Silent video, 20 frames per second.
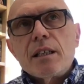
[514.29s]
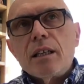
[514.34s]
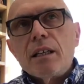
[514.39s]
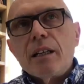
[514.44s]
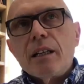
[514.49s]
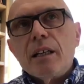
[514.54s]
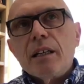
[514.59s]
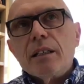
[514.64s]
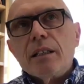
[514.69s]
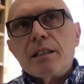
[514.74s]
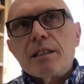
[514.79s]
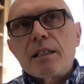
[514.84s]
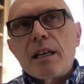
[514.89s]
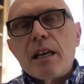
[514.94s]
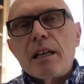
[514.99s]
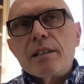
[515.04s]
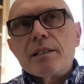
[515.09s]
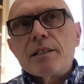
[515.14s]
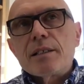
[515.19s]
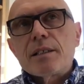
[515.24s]
in a
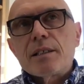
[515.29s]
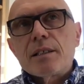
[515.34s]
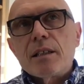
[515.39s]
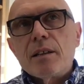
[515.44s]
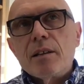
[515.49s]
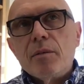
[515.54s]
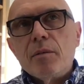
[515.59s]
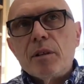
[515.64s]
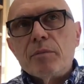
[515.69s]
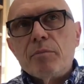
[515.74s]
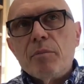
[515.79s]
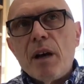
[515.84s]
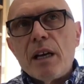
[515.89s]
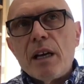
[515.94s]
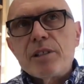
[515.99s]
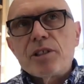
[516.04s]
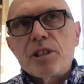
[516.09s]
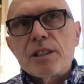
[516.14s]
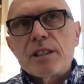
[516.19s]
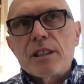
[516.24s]
sense, what
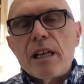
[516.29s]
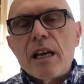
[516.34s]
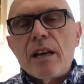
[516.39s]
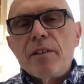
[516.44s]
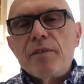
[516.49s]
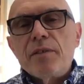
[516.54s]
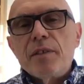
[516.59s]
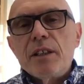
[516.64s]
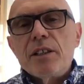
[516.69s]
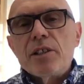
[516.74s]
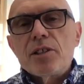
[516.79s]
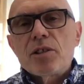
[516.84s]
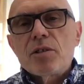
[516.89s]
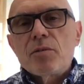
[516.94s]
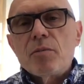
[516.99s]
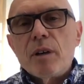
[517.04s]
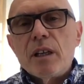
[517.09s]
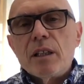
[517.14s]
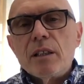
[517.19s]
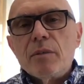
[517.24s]
Matt just finished
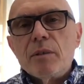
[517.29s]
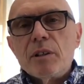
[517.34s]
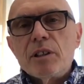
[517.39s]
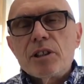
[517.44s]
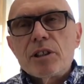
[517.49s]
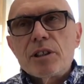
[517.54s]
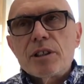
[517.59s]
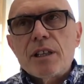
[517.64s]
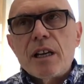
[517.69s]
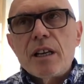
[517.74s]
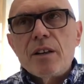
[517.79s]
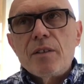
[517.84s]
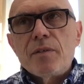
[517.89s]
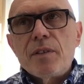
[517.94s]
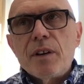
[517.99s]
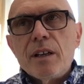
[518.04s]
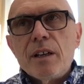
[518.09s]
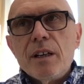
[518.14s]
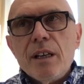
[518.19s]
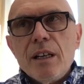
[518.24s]
with, which is kind of
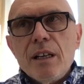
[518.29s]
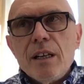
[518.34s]
a